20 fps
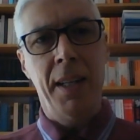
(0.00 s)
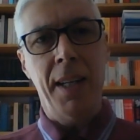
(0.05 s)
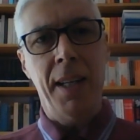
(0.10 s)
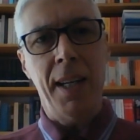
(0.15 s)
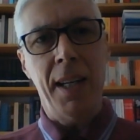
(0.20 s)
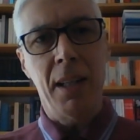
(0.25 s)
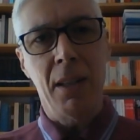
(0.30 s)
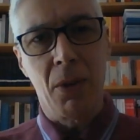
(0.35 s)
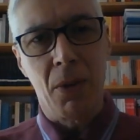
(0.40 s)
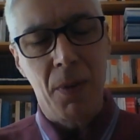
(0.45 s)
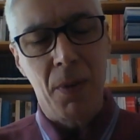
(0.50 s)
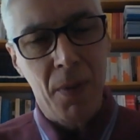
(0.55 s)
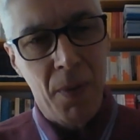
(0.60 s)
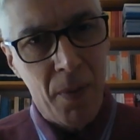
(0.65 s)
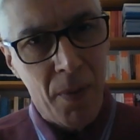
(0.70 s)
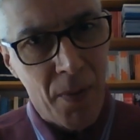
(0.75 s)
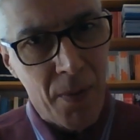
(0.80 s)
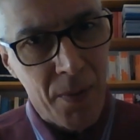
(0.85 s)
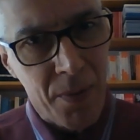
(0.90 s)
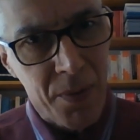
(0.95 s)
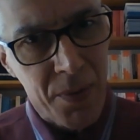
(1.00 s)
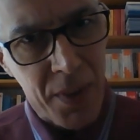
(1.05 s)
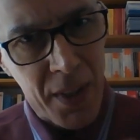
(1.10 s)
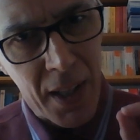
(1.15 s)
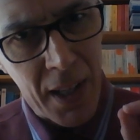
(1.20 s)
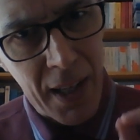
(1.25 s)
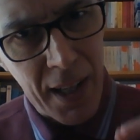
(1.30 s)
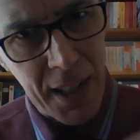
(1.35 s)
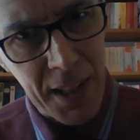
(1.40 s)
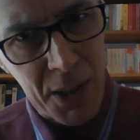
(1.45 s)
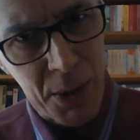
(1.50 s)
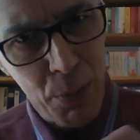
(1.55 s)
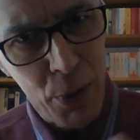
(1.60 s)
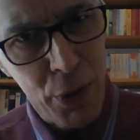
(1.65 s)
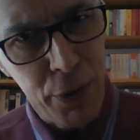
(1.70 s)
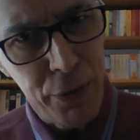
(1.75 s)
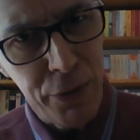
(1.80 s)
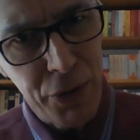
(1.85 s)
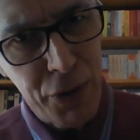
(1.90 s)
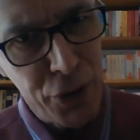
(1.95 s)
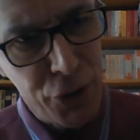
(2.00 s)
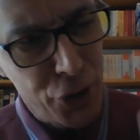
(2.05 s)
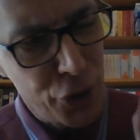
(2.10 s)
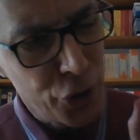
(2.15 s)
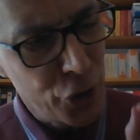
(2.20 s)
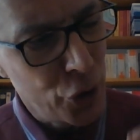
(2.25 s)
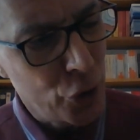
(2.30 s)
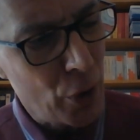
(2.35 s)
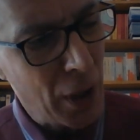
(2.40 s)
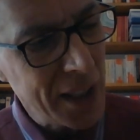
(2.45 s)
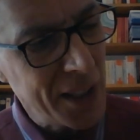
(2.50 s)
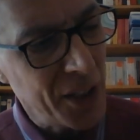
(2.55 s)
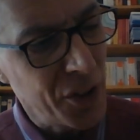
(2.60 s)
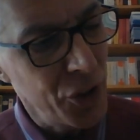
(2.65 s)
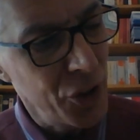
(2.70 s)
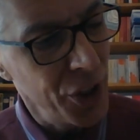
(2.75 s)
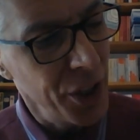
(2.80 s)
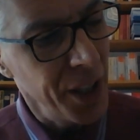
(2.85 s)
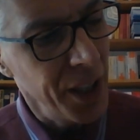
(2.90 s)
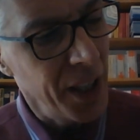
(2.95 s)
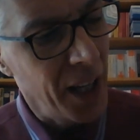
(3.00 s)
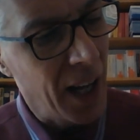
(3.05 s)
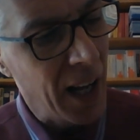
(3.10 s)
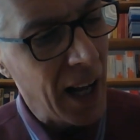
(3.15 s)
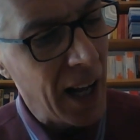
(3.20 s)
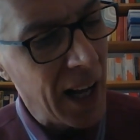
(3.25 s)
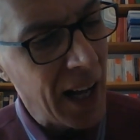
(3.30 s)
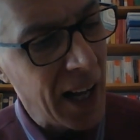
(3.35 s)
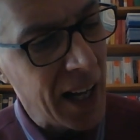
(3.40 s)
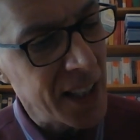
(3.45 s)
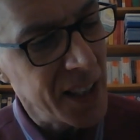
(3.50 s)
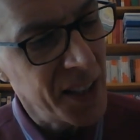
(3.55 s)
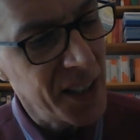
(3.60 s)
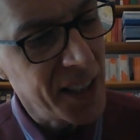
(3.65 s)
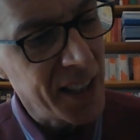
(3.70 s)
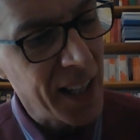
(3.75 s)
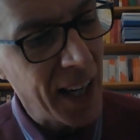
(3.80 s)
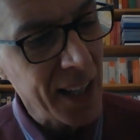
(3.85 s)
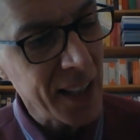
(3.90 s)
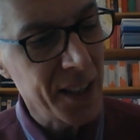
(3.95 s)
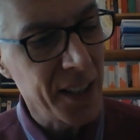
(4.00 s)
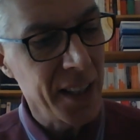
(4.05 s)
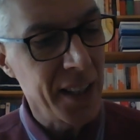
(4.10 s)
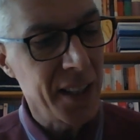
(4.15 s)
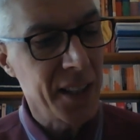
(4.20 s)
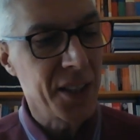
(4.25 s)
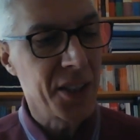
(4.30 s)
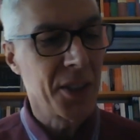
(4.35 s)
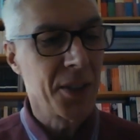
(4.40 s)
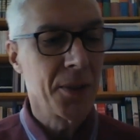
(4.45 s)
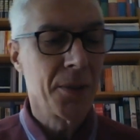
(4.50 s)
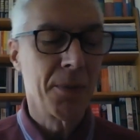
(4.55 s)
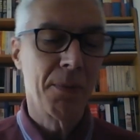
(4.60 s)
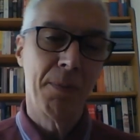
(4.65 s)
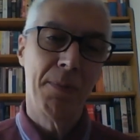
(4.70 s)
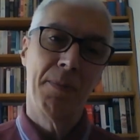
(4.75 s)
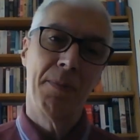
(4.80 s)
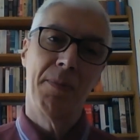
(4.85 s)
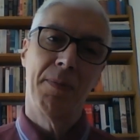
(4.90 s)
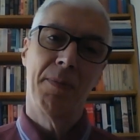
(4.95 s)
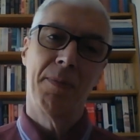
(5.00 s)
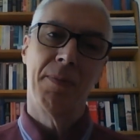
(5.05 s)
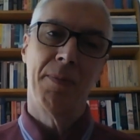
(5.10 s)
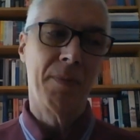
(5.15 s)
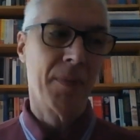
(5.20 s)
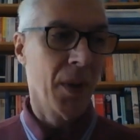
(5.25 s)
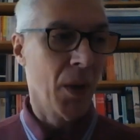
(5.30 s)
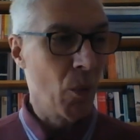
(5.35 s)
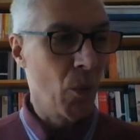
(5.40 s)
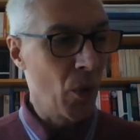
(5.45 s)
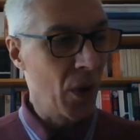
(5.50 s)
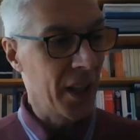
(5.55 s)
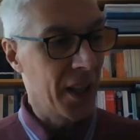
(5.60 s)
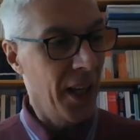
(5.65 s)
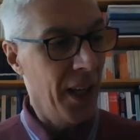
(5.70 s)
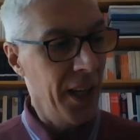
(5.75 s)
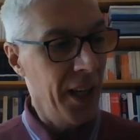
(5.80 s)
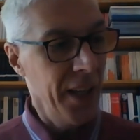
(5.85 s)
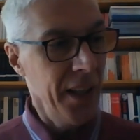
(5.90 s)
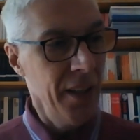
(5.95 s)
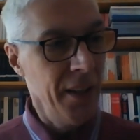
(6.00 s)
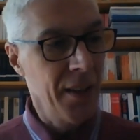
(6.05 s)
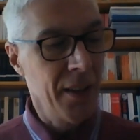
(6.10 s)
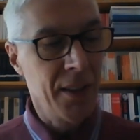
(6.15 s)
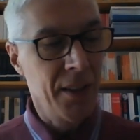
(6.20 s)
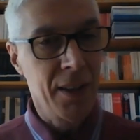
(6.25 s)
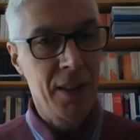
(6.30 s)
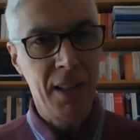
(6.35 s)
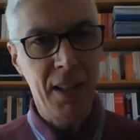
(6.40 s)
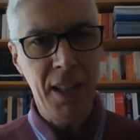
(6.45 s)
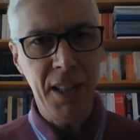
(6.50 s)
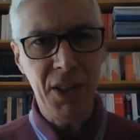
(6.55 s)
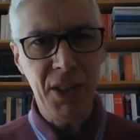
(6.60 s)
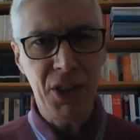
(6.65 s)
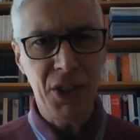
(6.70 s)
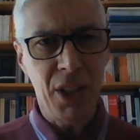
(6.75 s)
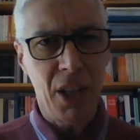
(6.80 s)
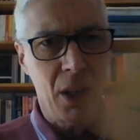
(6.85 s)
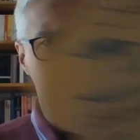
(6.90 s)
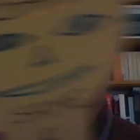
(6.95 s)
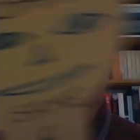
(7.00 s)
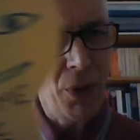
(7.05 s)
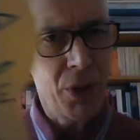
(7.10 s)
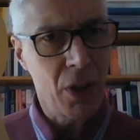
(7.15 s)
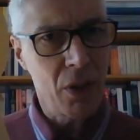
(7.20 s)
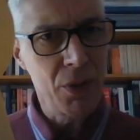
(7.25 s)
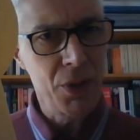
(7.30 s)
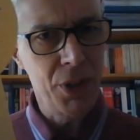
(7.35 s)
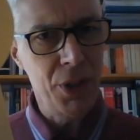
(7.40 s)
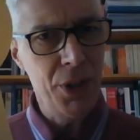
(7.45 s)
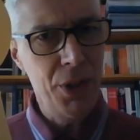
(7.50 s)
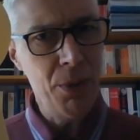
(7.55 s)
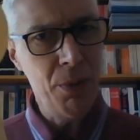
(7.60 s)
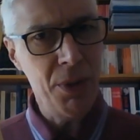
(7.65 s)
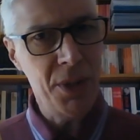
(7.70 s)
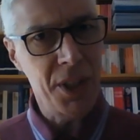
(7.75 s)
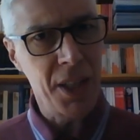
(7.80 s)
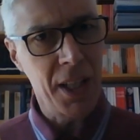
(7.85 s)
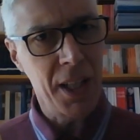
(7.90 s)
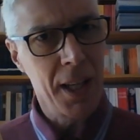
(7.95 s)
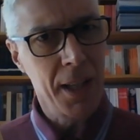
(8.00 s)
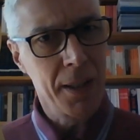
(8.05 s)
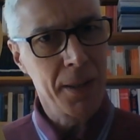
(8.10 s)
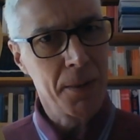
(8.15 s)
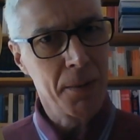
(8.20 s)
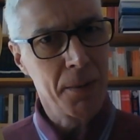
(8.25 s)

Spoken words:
Now, let's move to strategy and tactics. Well, again, let's start with continuity.